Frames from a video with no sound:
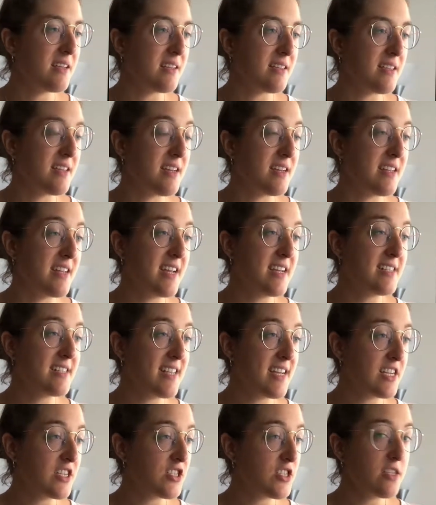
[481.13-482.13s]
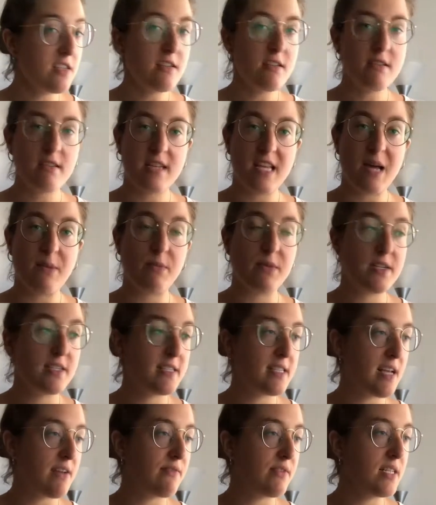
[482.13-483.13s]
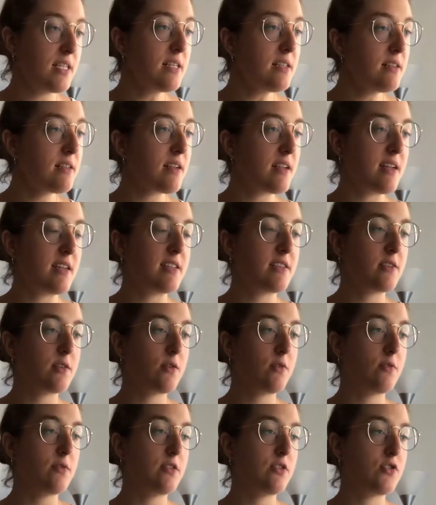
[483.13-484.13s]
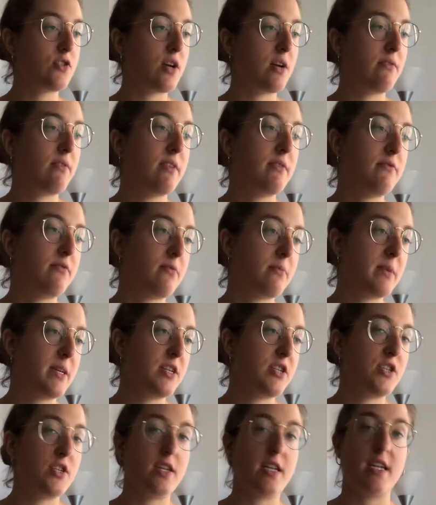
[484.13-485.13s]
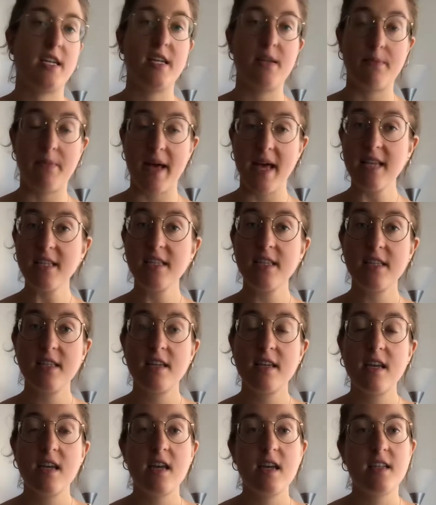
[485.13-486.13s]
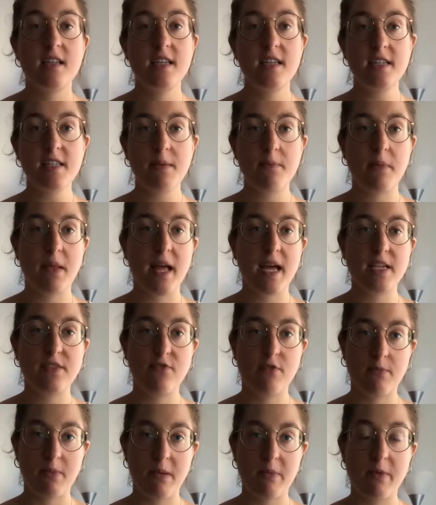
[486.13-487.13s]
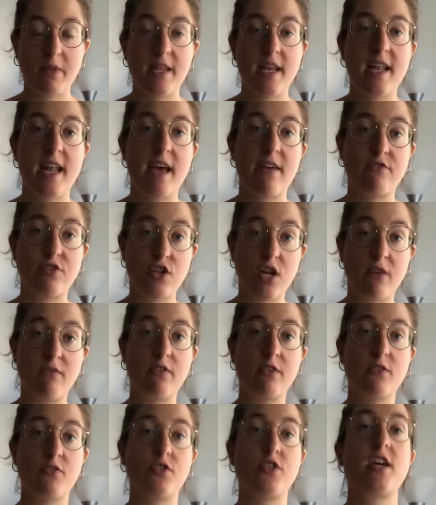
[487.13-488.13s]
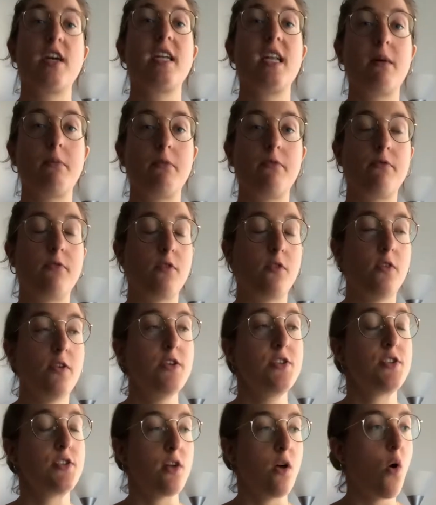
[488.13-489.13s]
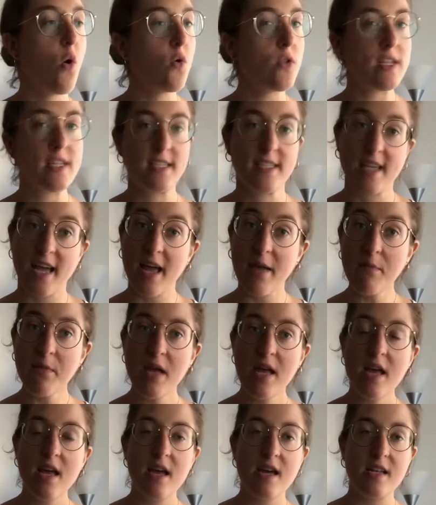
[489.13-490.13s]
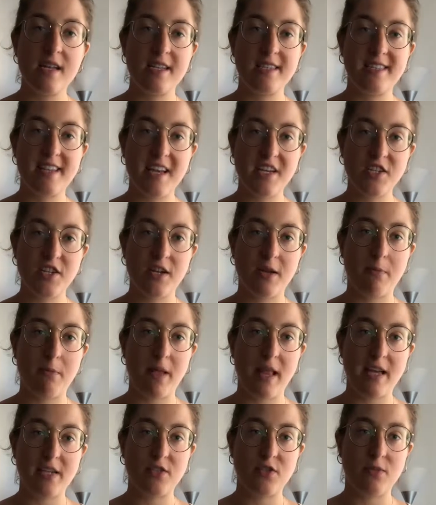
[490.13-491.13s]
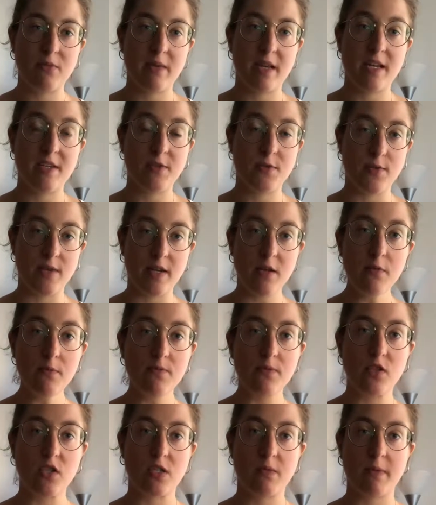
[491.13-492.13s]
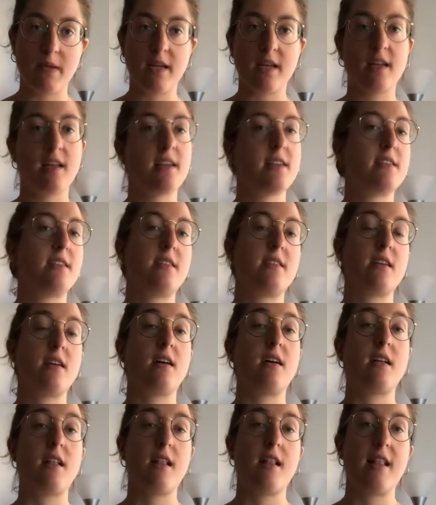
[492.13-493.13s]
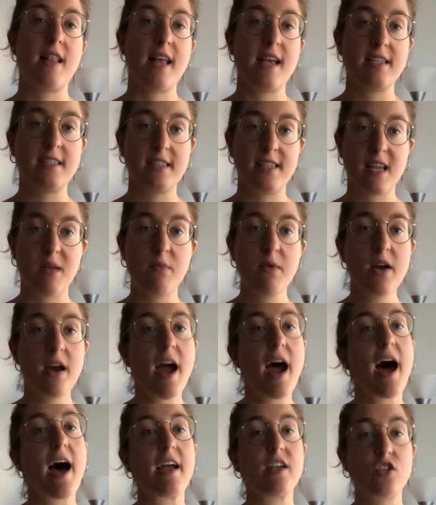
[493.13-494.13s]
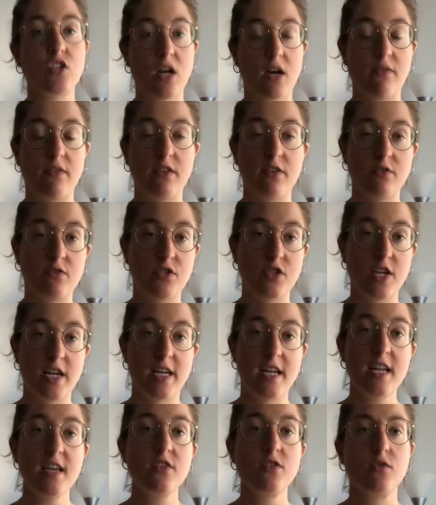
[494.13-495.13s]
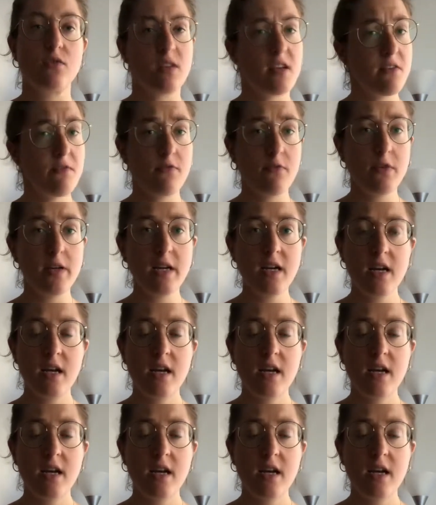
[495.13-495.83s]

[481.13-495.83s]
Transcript: The next section, number 7, it's called travel information in the past. This applies for people that have traveled to China before, so this time this section applies to me as well, just because last summer I traveled to China, so therefore